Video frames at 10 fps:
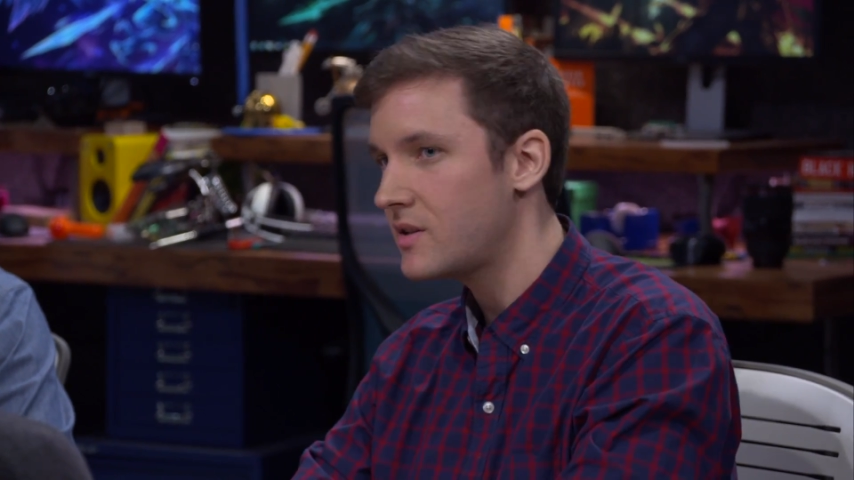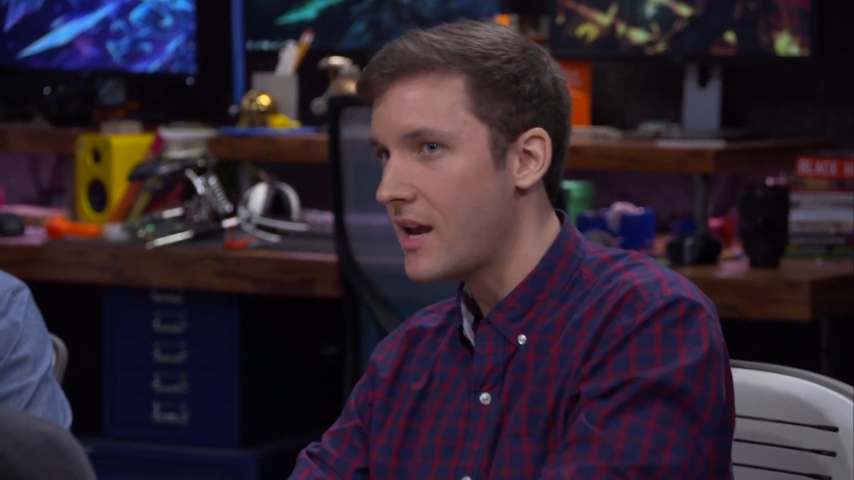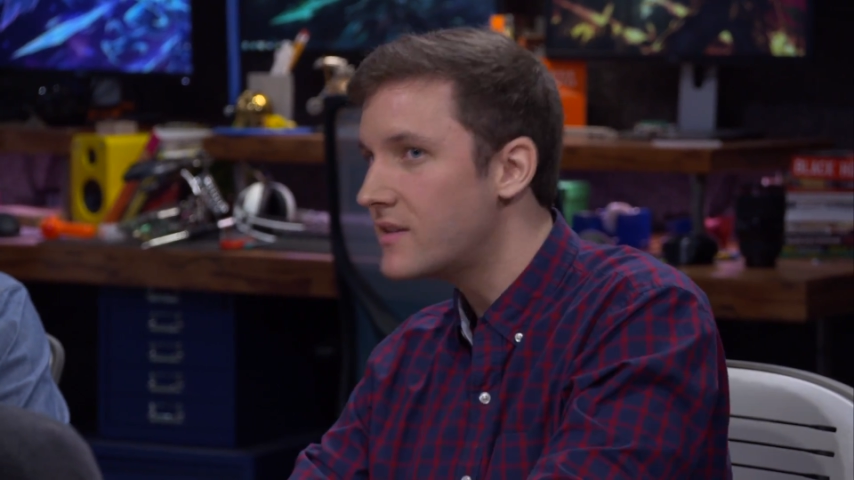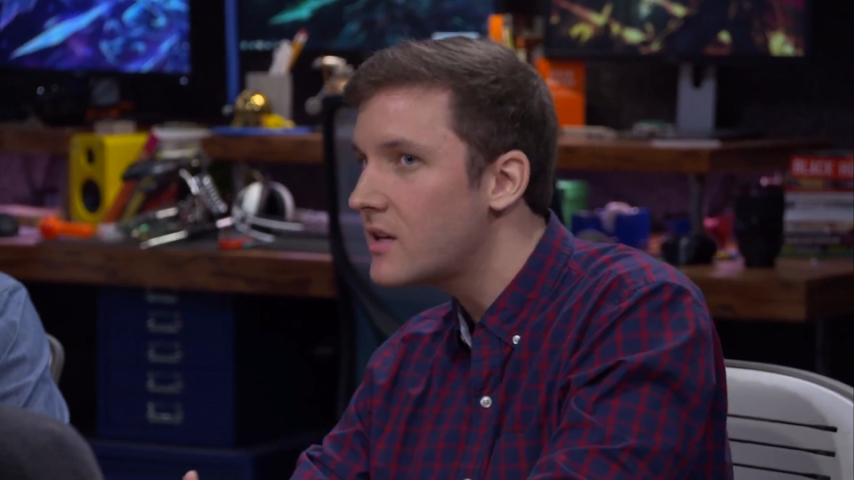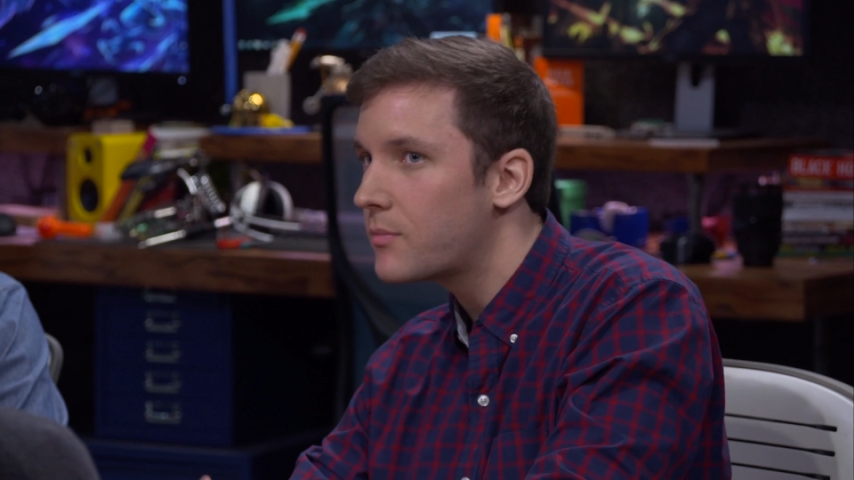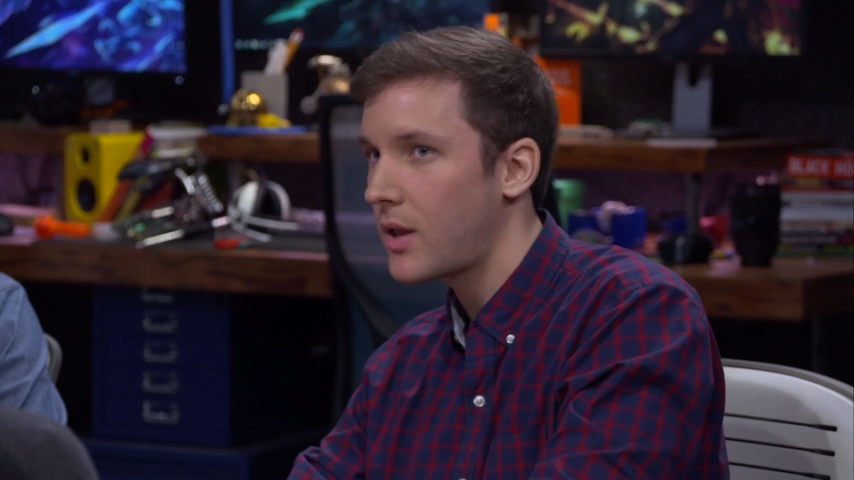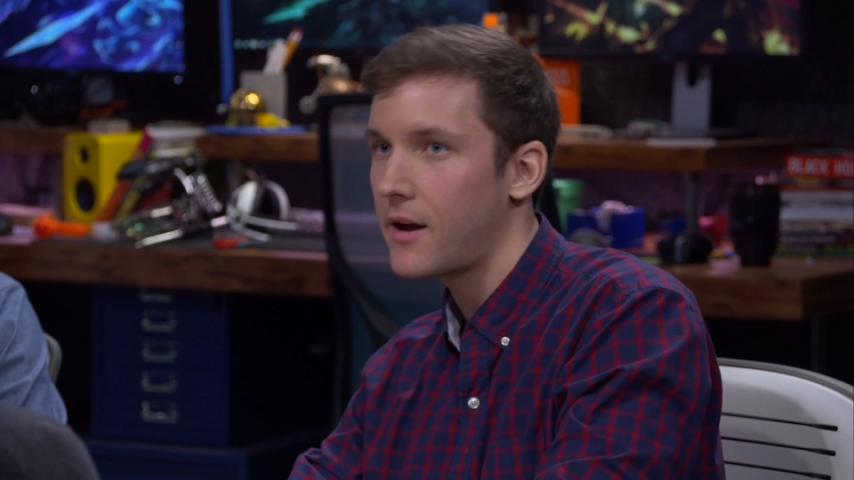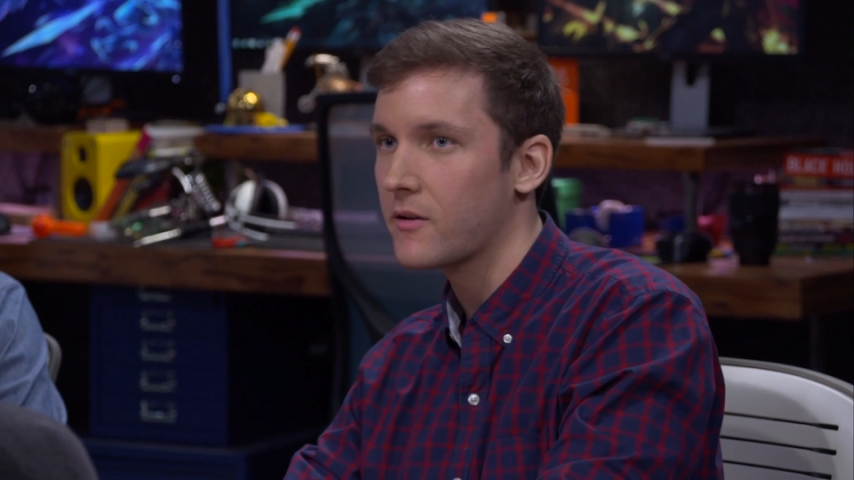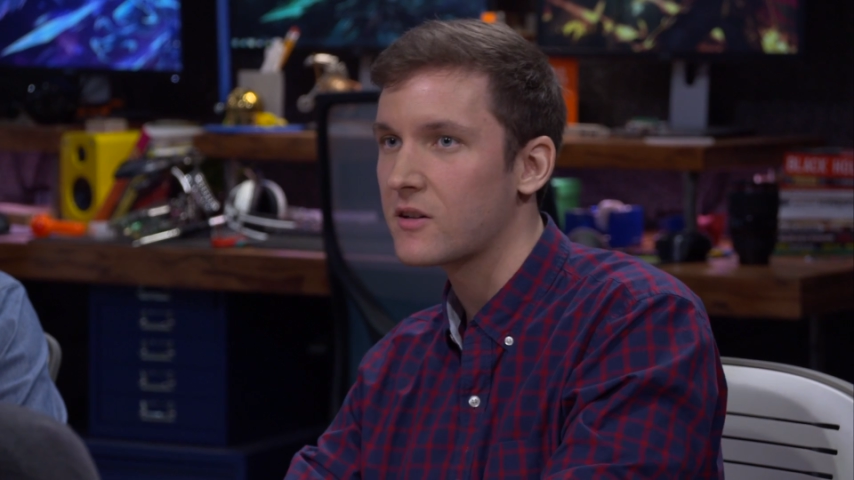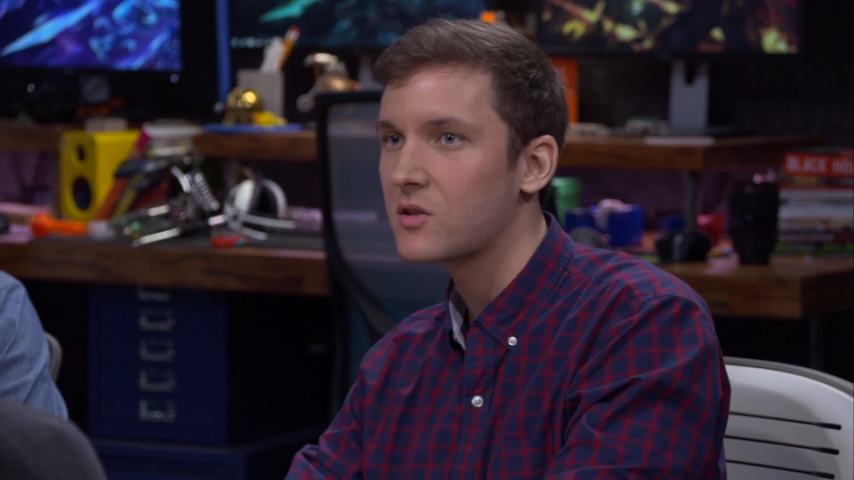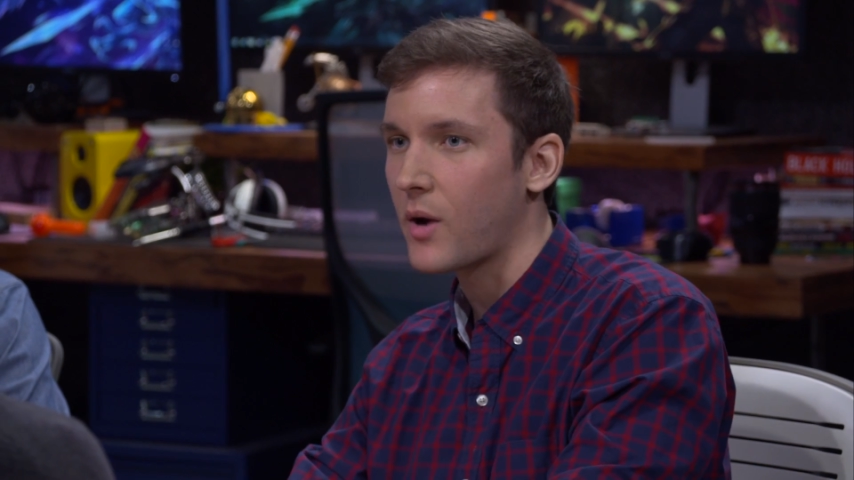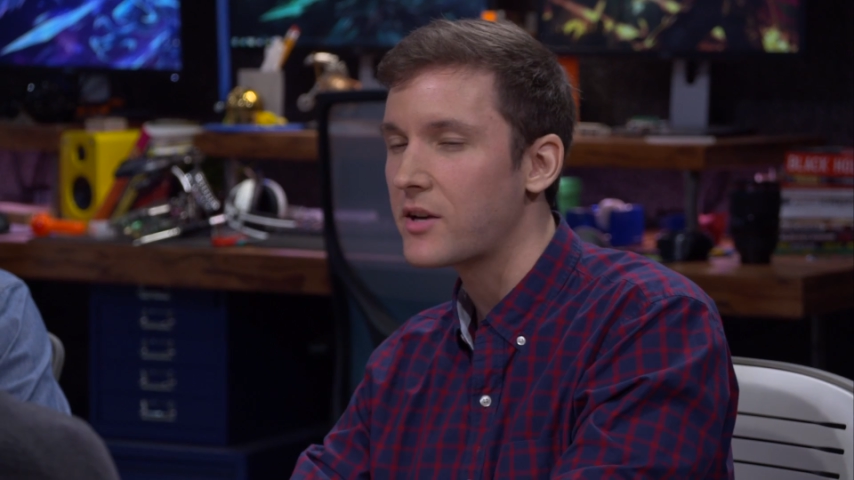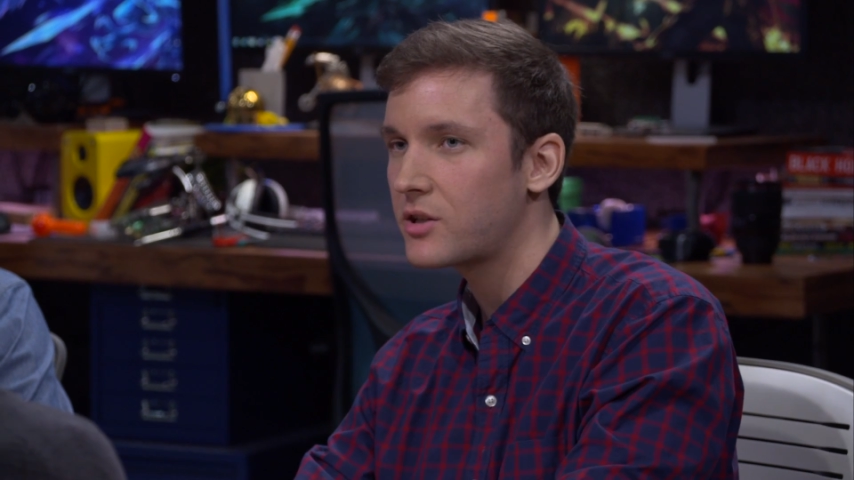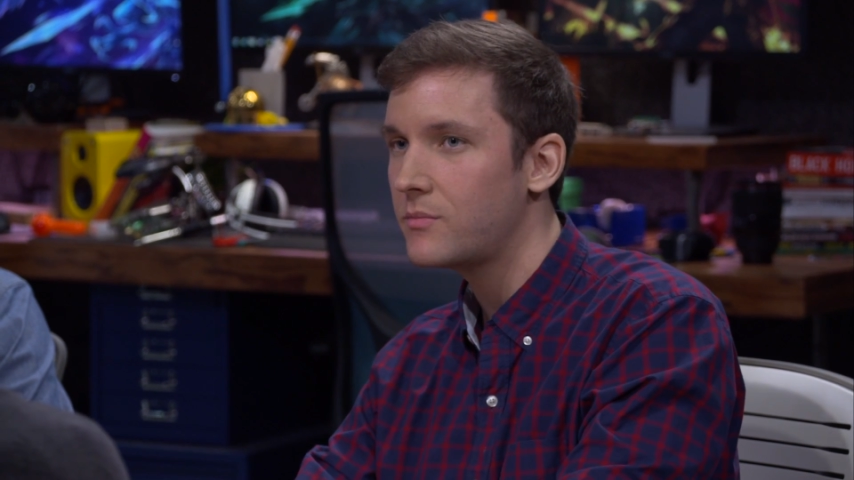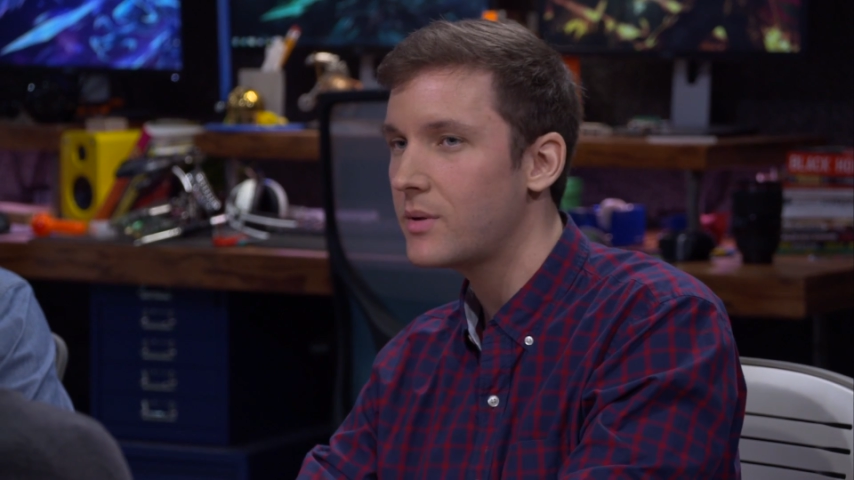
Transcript: Is it player expression?